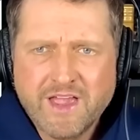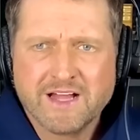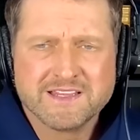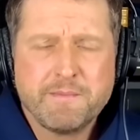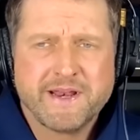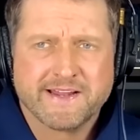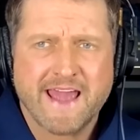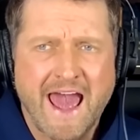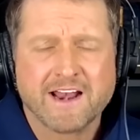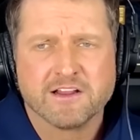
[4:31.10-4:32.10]
a limited
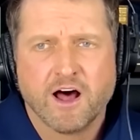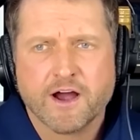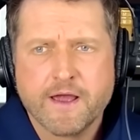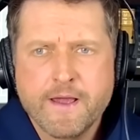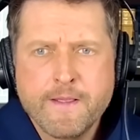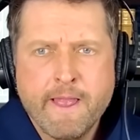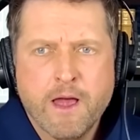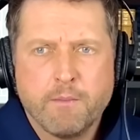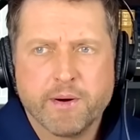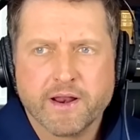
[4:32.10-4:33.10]
catalog,
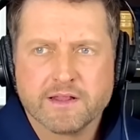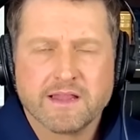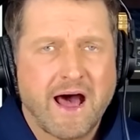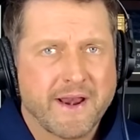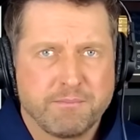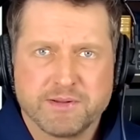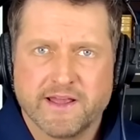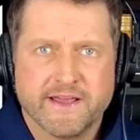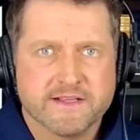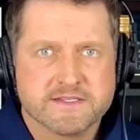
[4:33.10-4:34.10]
but a lot of
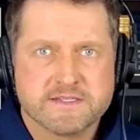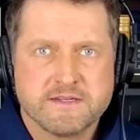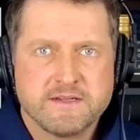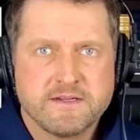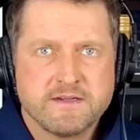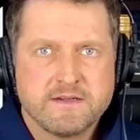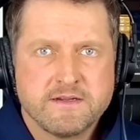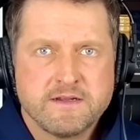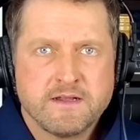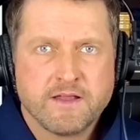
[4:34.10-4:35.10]
plays,
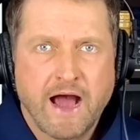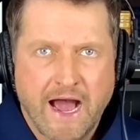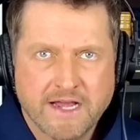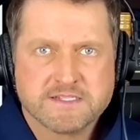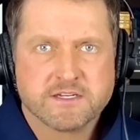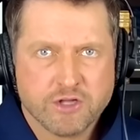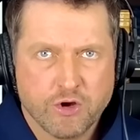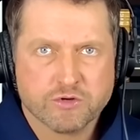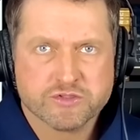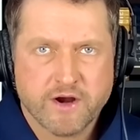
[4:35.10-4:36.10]
highs and
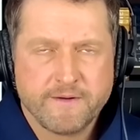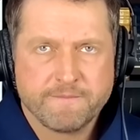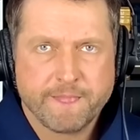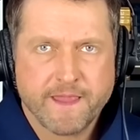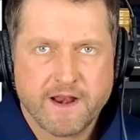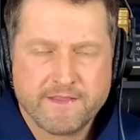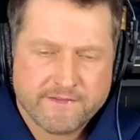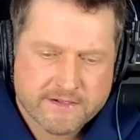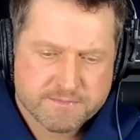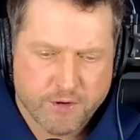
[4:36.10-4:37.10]
lows, right? And I think
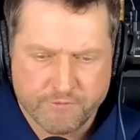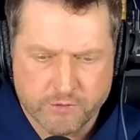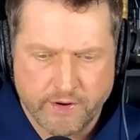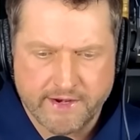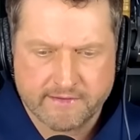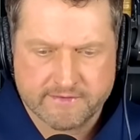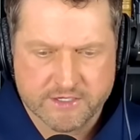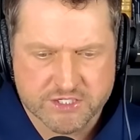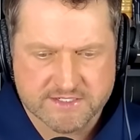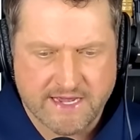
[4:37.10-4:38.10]
that's a perfect way to
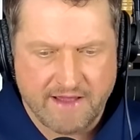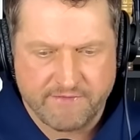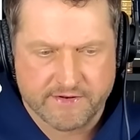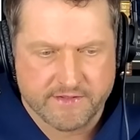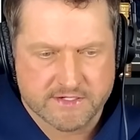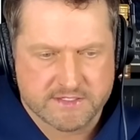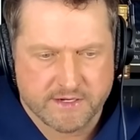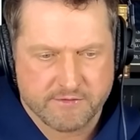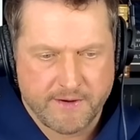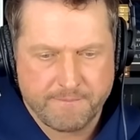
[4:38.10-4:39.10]
just dive into this
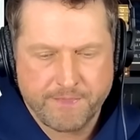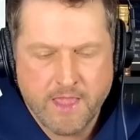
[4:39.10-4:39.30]
thing, right?